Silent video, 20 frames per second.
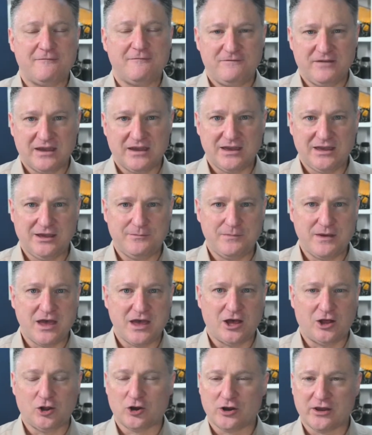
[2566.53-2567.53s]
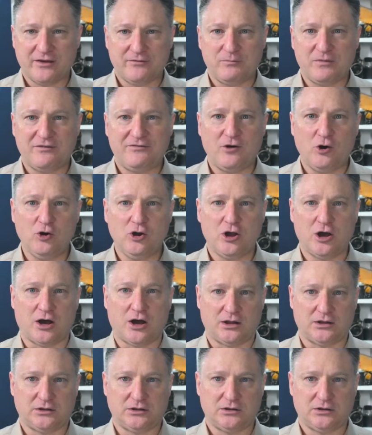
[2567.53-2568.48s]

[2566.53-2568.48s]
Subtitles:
via email or give them a phone call?